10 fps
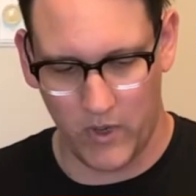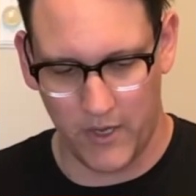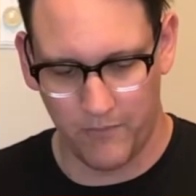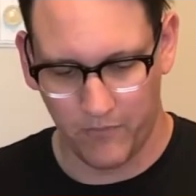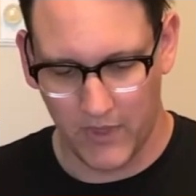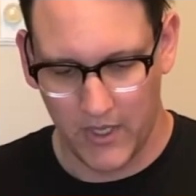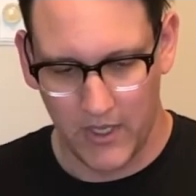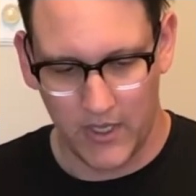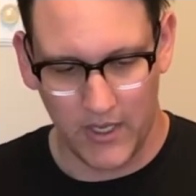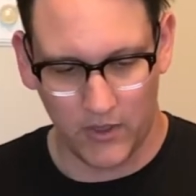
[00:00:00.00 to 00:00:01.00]
well,
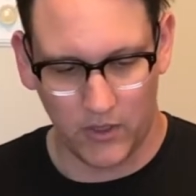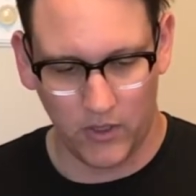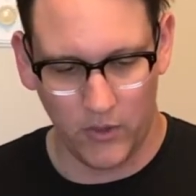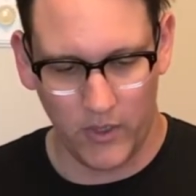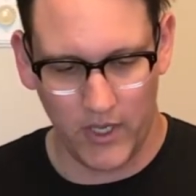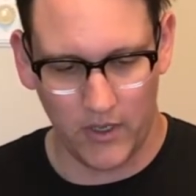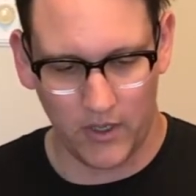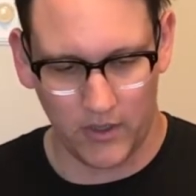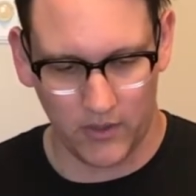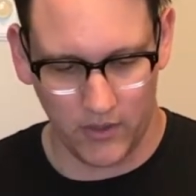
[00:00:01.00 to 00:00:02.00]
including
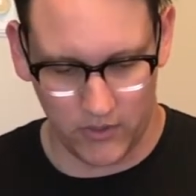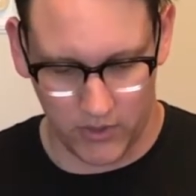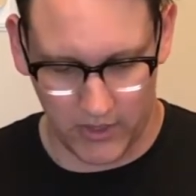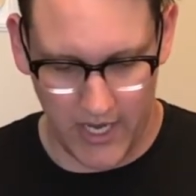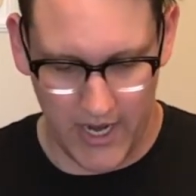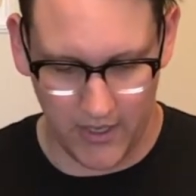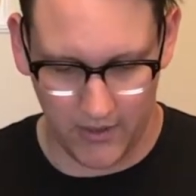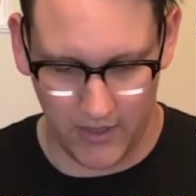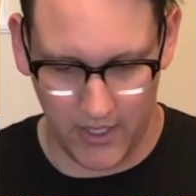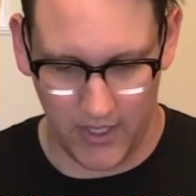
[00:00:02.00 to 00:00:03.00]
looks like
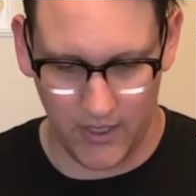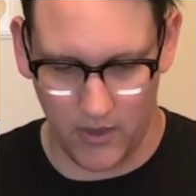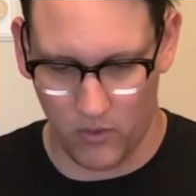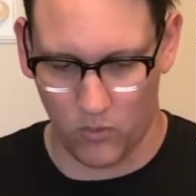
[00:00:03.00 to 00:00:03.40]
the